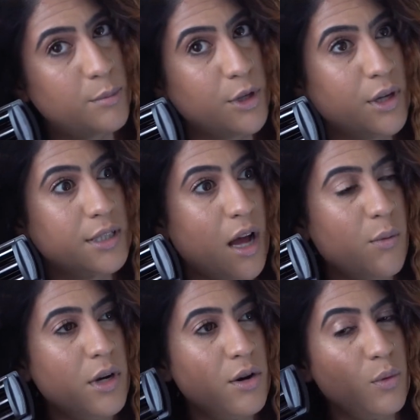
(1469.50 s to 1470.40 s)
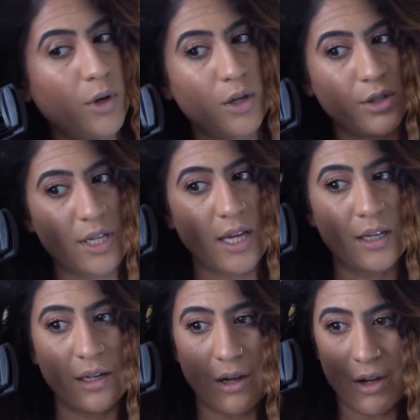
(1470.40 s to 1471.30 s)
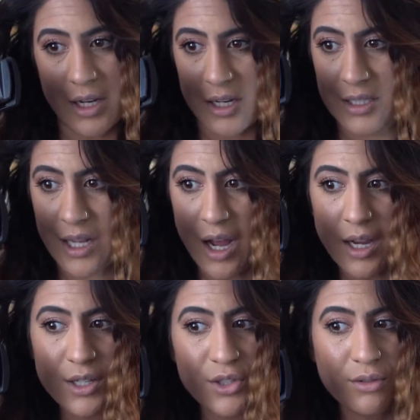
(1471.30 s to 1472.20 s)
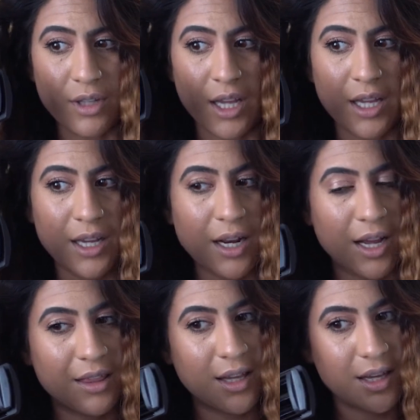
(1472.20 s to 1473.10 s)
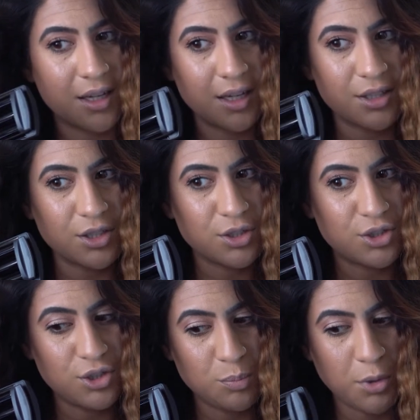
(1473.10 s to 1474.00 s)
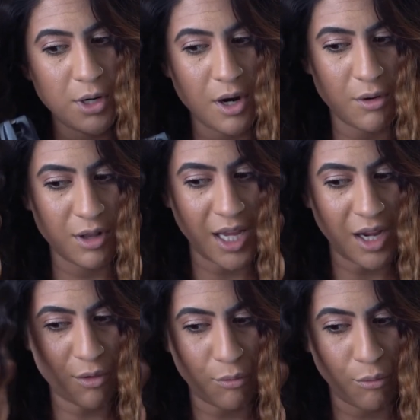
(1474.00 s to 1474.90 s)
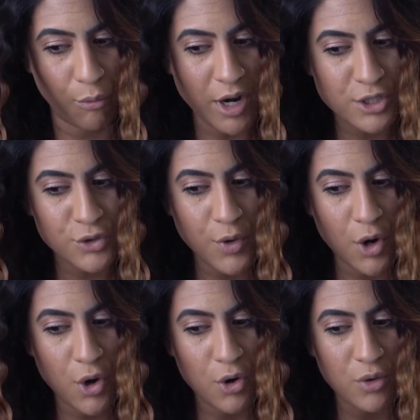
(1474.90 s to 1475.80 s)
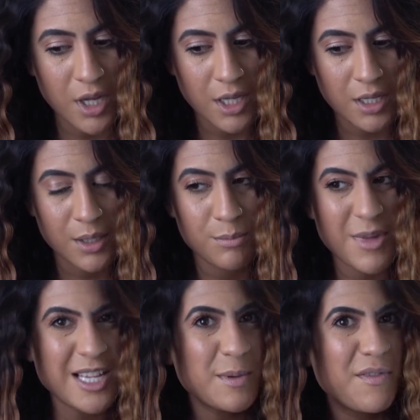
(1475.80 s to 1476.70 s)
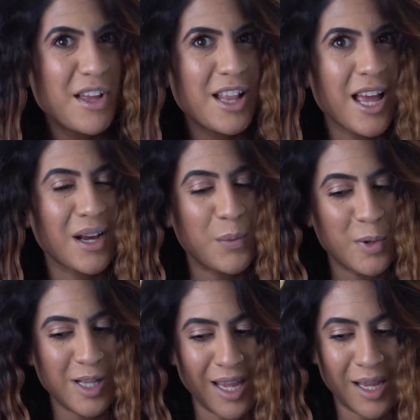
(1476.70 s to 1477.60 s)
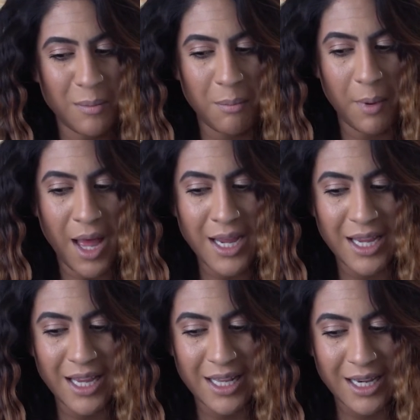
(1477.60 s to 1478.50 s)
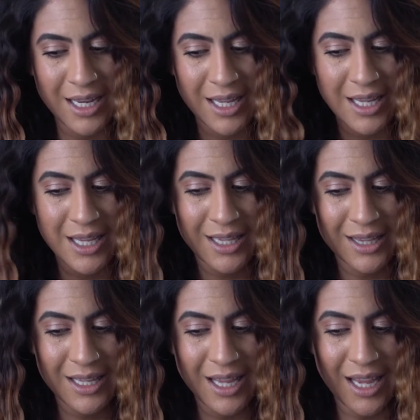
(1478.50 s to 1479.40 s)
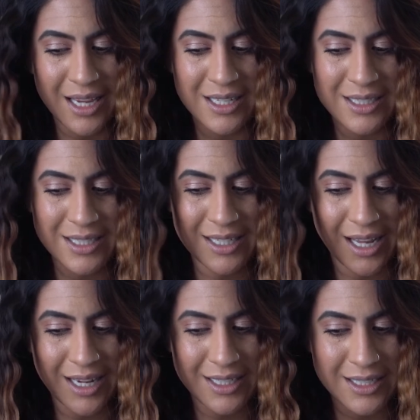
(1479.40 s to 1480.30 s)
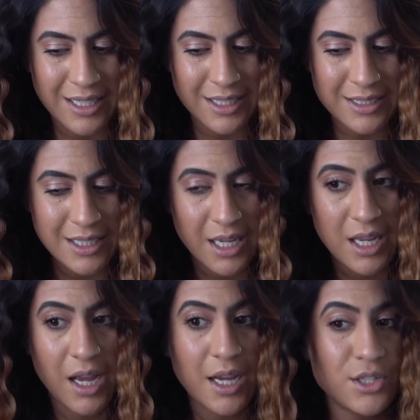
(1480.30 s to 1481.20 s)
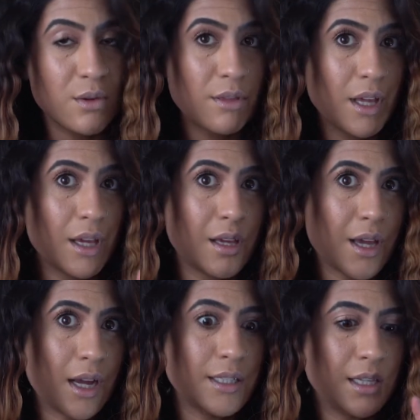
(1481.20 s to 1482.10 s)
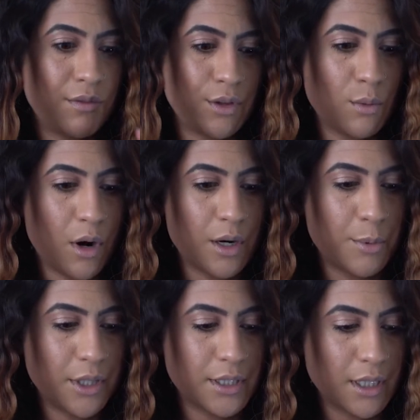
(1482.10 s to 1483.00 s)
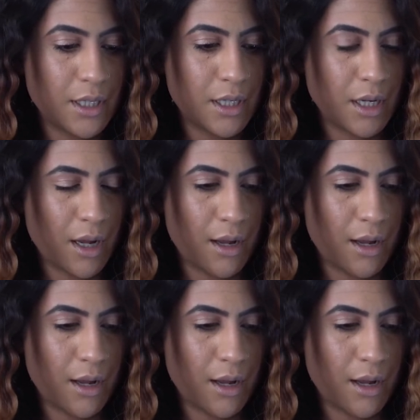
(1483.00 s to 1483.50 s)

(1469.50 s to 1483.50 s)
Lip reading: because I want to know what your take on it is. I do like it. I think it is super like retro. Makes me feel like we're like back in the 80s and 90s. I do think, guys, if you are a person,